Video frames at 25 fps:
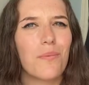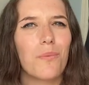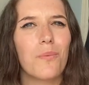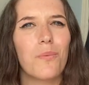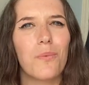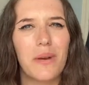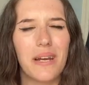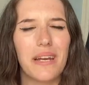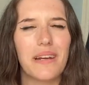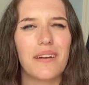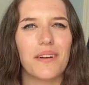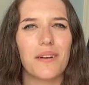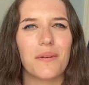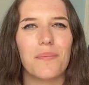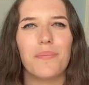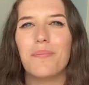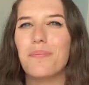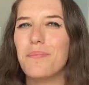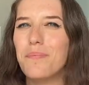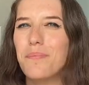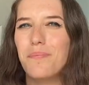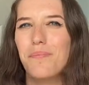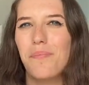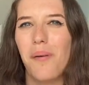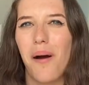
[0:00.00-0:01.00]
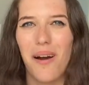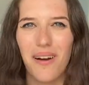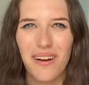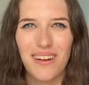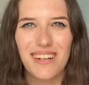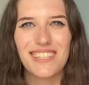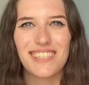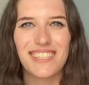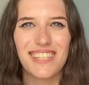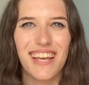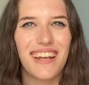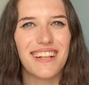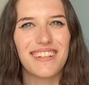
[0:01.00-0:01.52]
weird
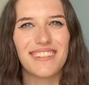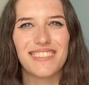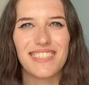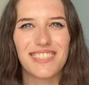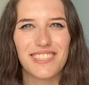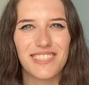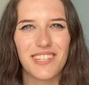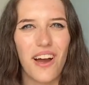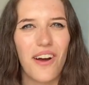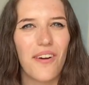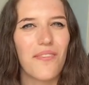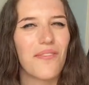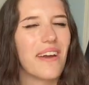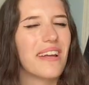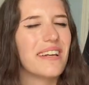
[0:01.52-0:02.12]
bugs and stuff,